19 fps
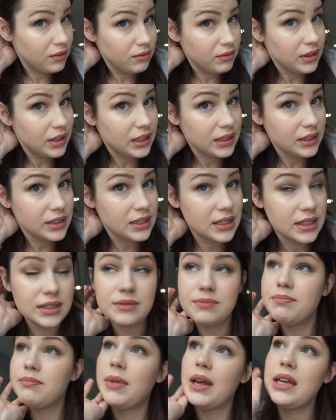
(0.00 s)
what else
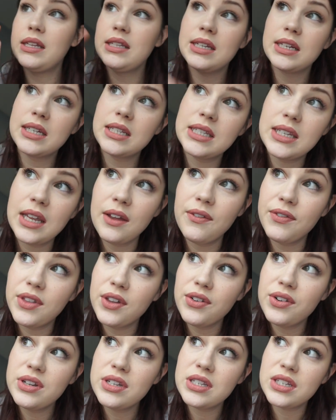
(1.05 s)
basic stuff
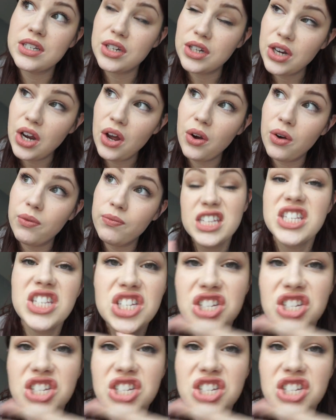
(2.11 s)
there is to know. This